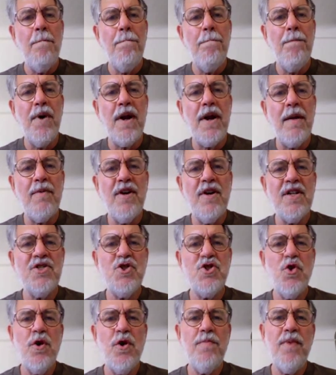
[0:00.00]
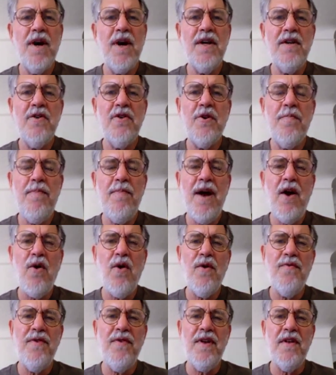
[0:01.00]
but I'm cut short by another power
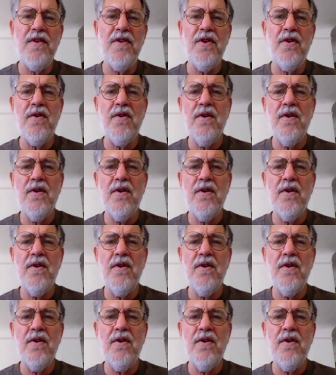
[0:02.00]
failure.